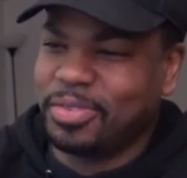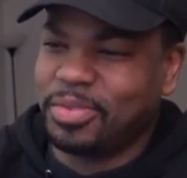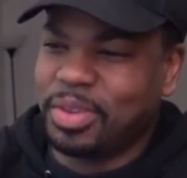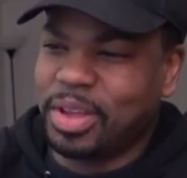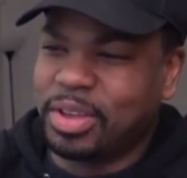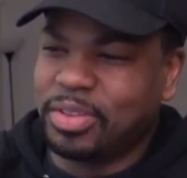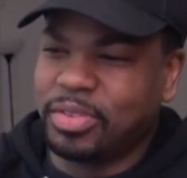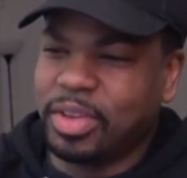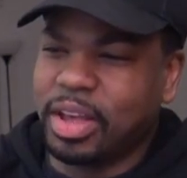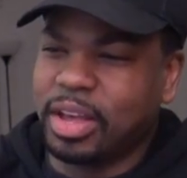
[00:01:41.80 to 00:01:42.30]

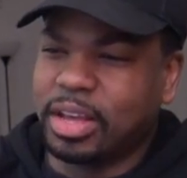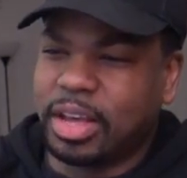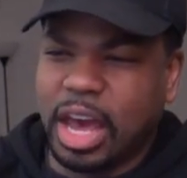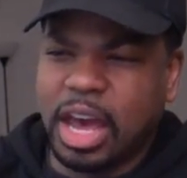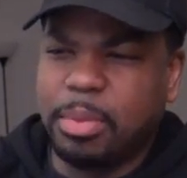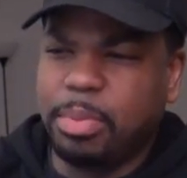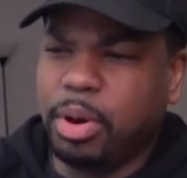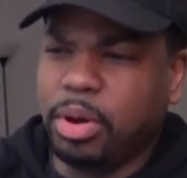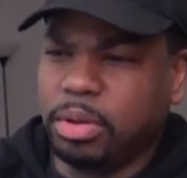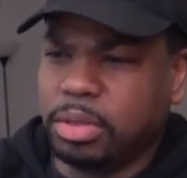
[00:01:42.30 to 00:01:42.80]
Wait, there's
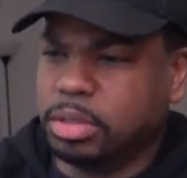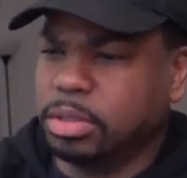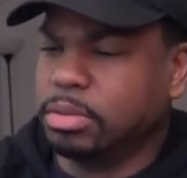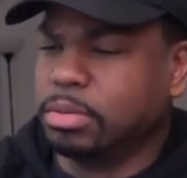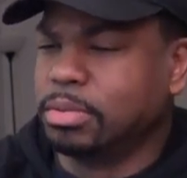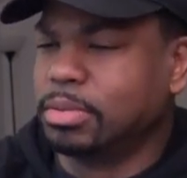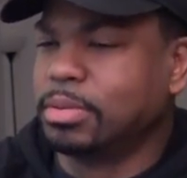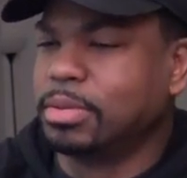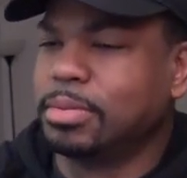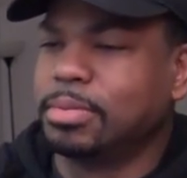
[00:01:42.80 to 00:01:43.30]
cable?
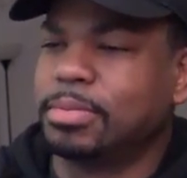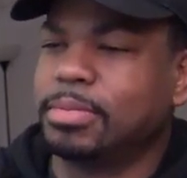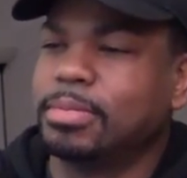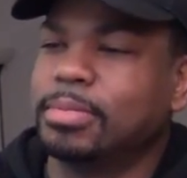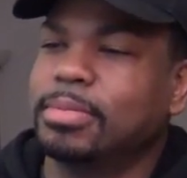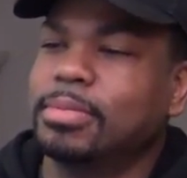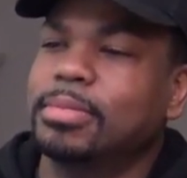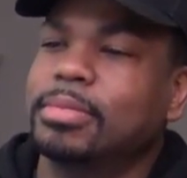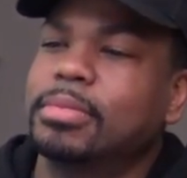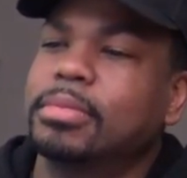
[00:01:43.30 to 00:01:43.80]

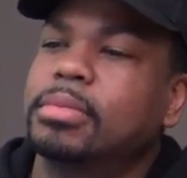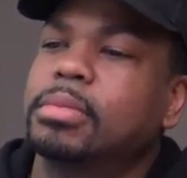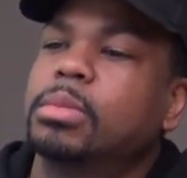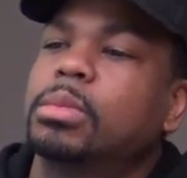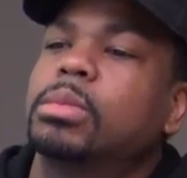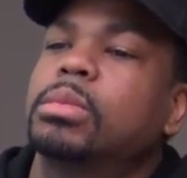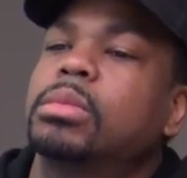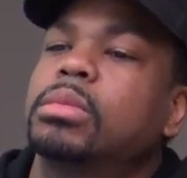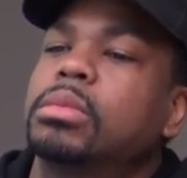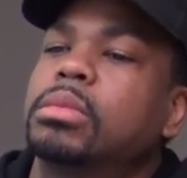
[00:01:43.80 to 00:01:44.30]
All
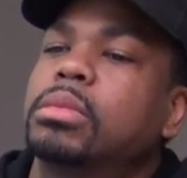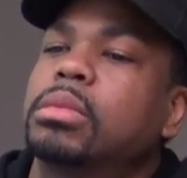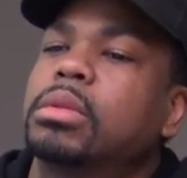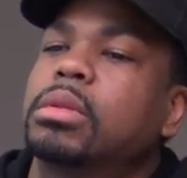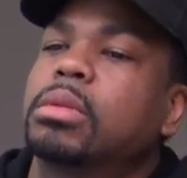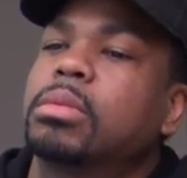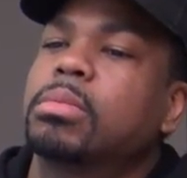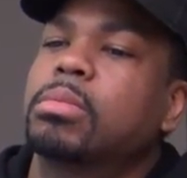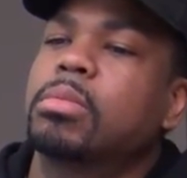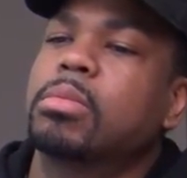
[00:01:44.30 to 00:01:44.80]
right,
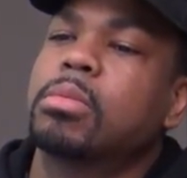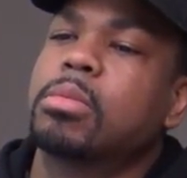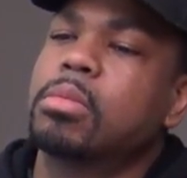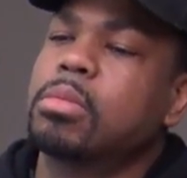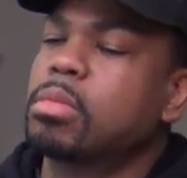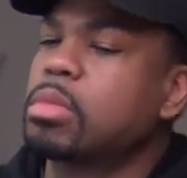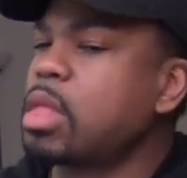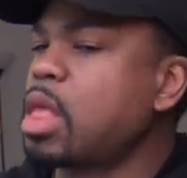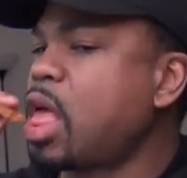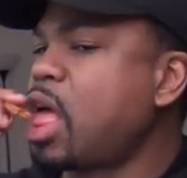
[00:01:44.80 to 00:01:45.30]
step one
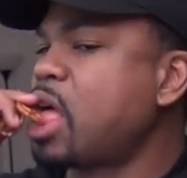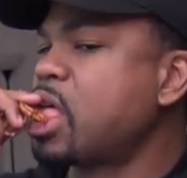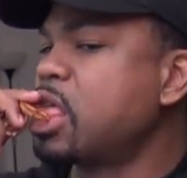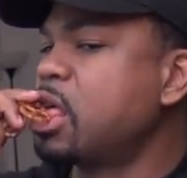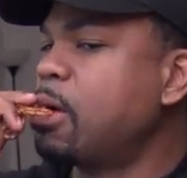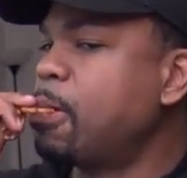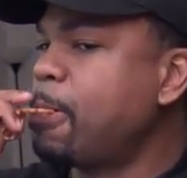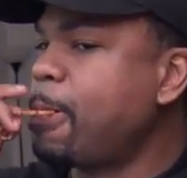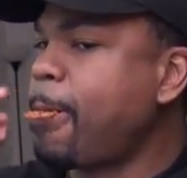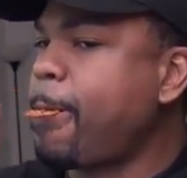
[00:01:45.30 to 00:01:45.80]
down.
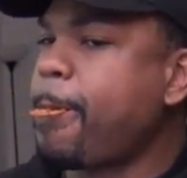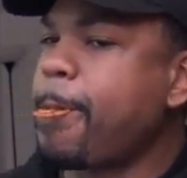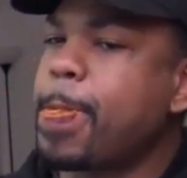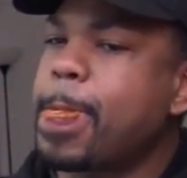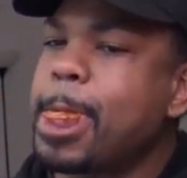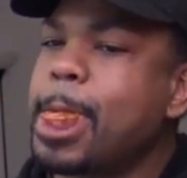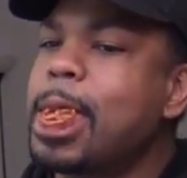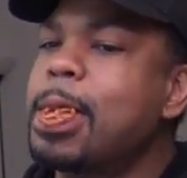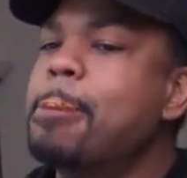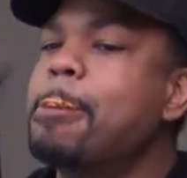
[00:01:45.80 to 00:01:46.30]
Gotta
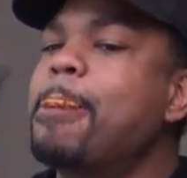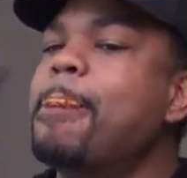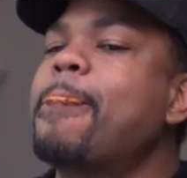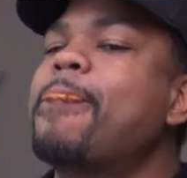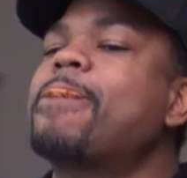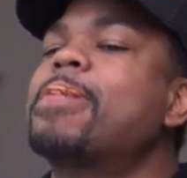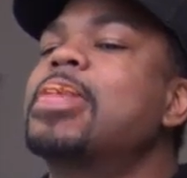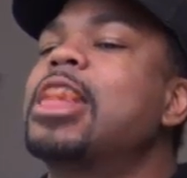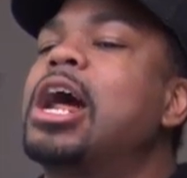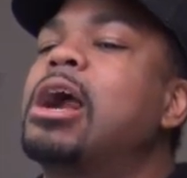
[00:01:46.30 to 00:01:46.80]
find what
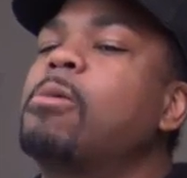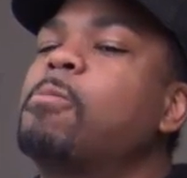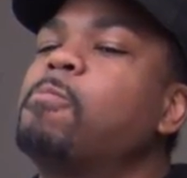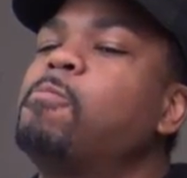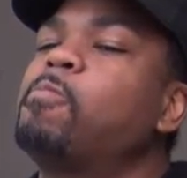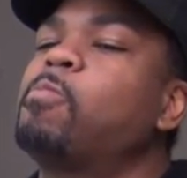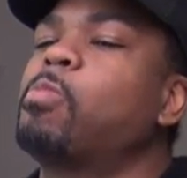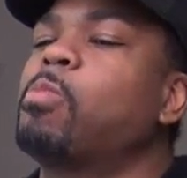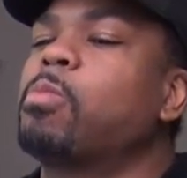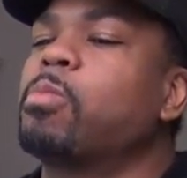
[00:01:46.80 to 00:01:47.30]
I'm looking
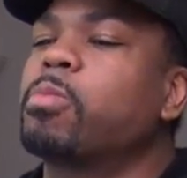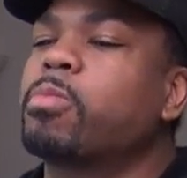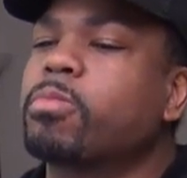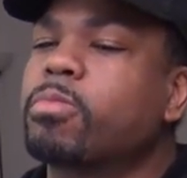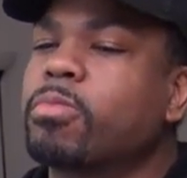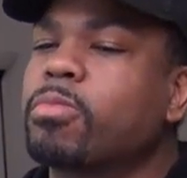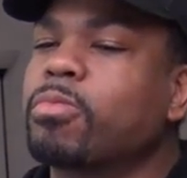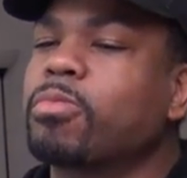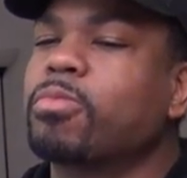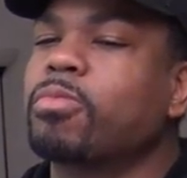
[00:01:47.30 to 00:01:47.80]
for.
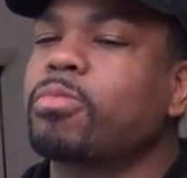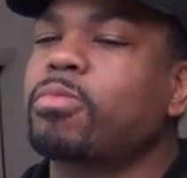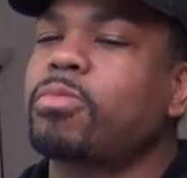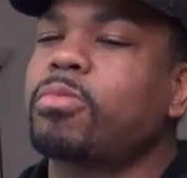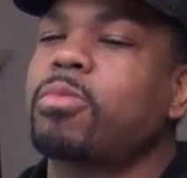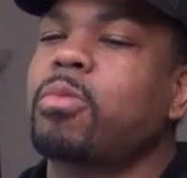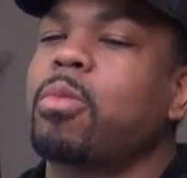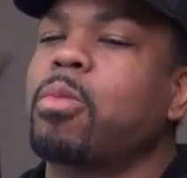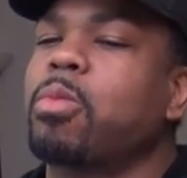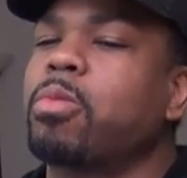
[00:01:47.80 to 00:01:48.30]

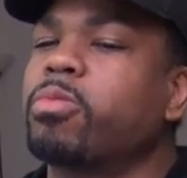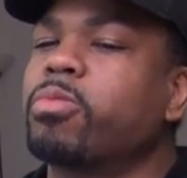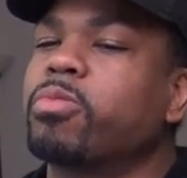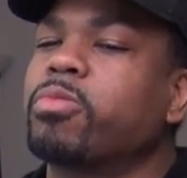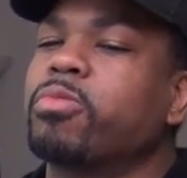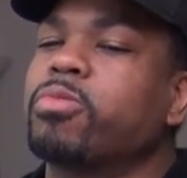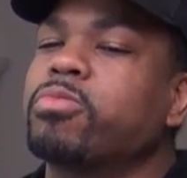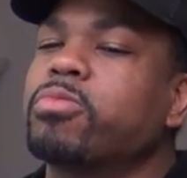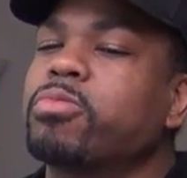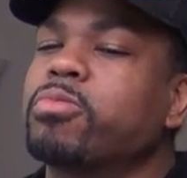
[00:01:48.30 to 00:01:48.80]

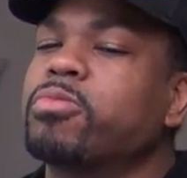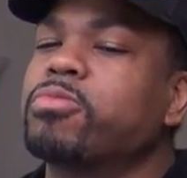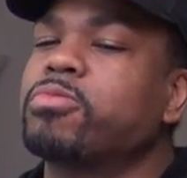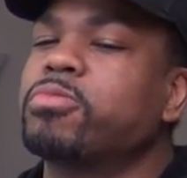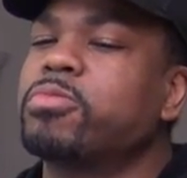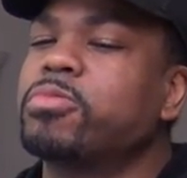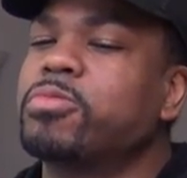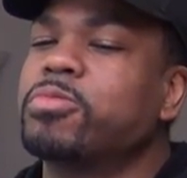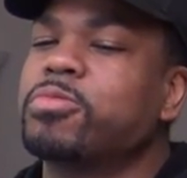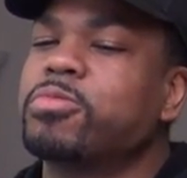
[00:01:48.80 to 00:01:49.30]
Uh, I guess
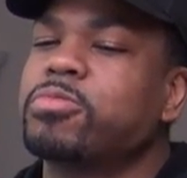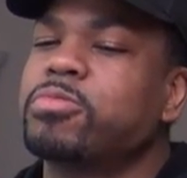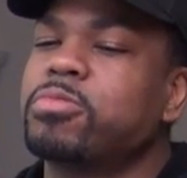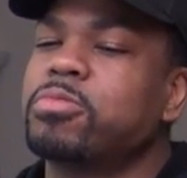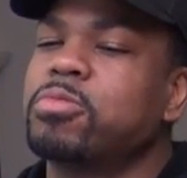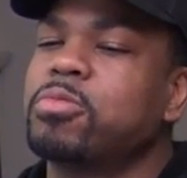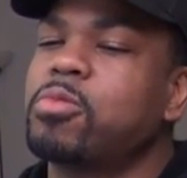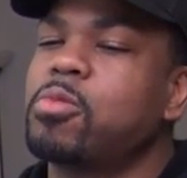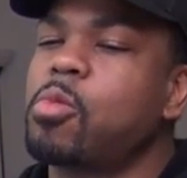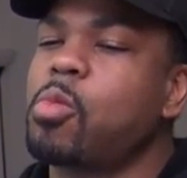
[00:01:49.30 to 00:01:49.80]
I'll try down
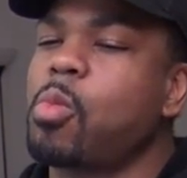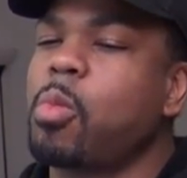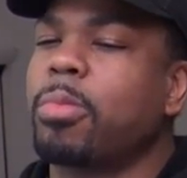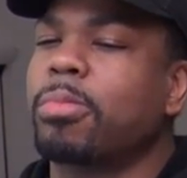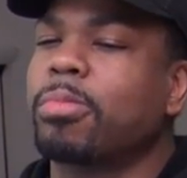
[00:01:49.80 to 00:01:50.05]
here.